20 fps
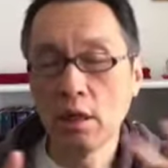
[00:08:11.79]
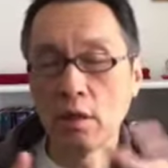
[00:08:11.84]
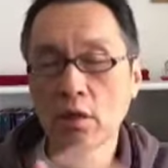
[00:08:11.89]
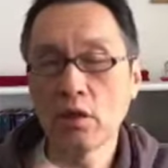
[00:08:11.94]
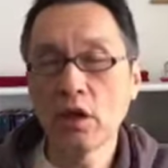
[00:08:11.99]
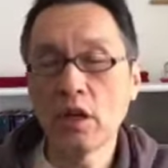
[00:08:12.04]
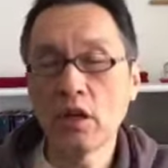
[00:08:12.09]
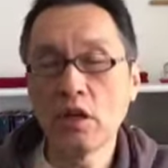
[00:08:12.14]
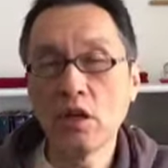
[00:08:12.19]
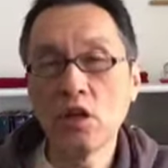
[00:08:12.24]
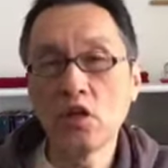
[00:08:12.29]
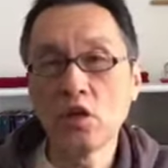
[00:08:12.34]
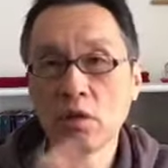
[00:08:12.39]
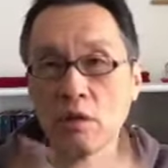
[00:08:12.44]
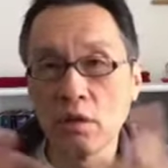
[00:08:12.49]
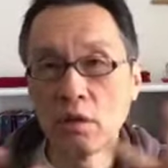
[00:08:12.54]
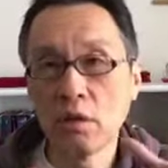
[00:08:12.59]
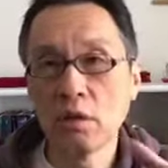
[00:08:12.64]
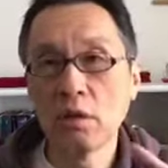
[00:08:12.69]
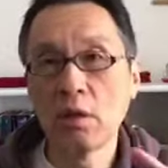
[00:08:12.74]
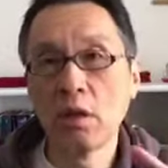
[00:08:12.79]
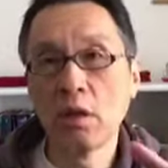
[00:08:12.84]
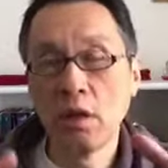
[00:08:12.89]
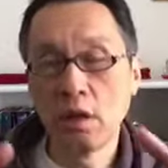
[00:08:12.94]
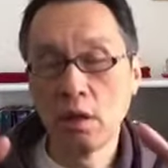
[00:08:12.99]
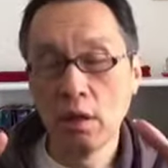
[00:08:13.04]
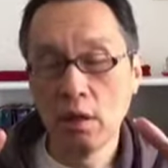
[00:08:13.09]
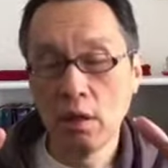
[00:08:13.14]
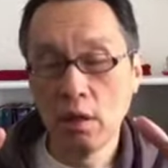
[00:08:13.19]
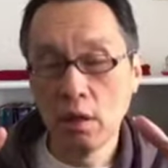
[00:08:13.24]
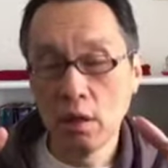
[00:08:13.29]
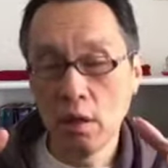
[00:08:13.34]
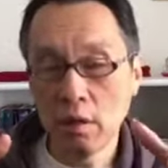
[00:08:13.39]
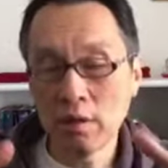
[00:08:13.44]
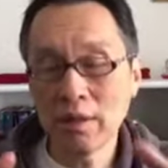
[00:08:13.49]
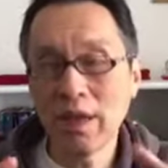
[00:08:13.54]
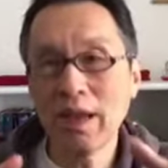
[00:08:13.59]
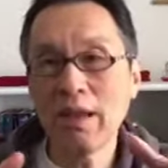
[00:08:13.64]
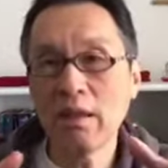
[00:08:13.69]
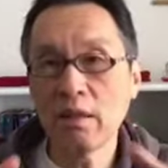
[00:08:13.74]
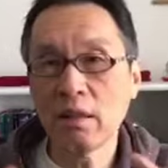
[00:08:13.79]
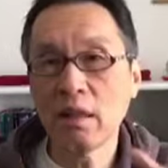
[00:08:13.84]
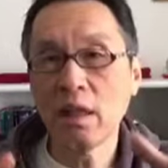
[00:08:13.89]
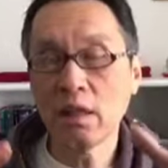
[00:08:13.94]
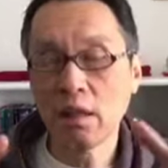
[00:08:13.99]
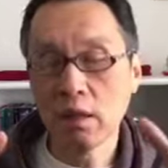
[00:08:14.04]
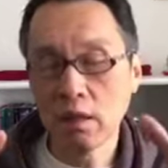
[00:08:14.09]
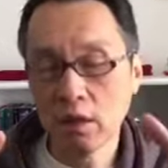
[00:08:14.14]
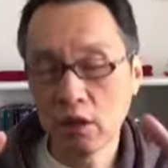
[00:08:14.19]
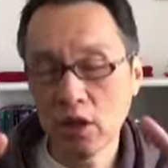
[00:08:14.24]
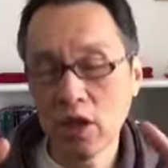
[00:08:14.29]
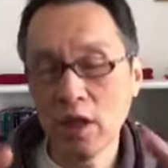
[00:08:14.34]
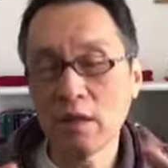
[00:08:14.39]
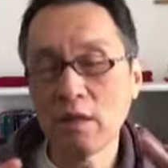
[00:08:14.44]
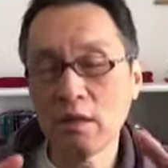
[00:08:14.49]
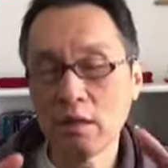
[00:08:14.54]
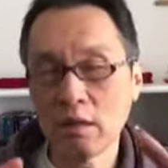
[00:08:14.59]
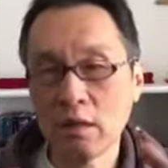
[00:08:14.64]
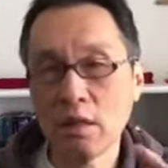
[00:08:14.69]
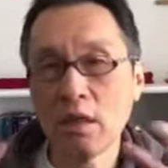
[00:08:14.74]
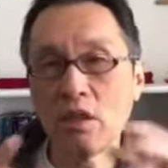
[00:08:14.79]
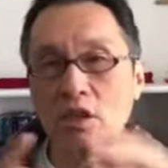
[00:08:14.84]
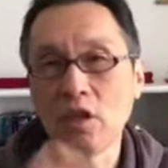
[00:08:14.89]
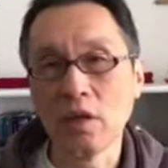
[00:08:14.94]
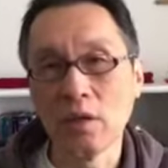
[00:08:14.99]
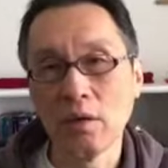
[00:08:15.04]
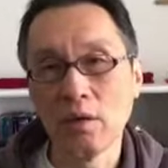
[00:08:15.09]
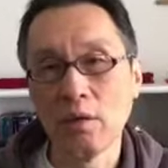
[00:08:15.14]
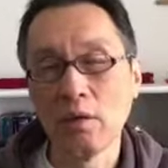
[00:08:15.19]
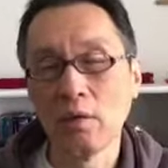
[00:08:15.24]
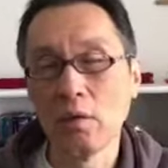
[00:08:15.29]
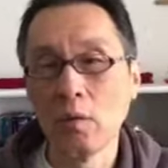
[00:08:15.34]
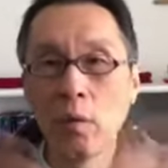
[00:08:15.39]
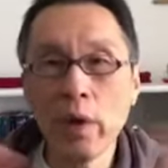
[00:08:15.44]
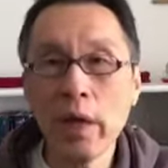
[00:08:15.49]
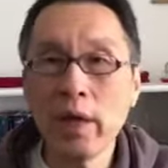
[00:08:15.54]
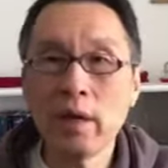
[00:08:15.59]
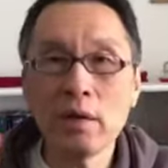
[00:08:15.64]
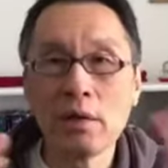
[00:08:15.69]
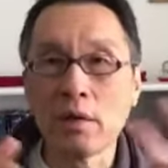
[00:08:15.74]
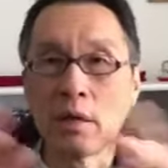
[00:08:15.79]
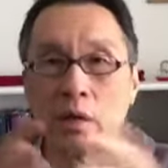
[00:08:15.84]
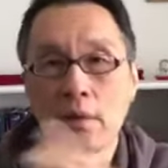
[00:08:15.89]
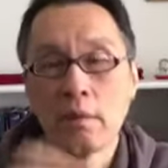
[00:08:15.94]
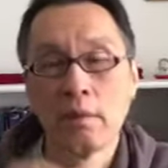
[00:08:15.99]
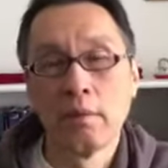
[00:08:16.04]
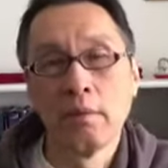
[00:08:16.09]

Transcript: traditional authentic Chinese teaching? Where is it?